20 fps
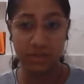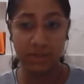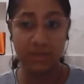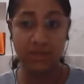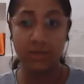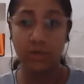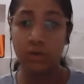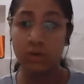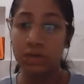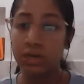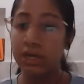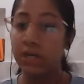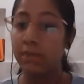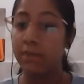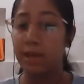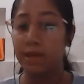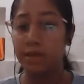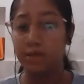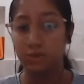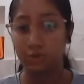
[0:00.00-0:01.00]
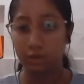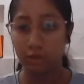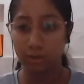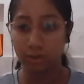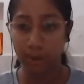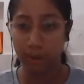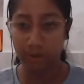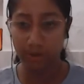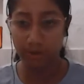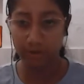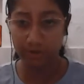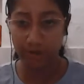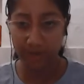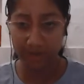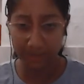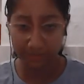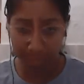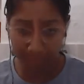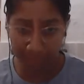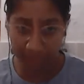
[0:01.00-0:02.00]
That totally depends on the amount of
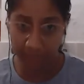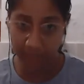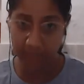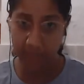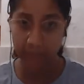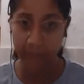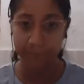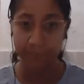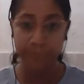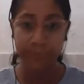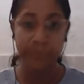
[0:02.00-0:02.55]
time taken,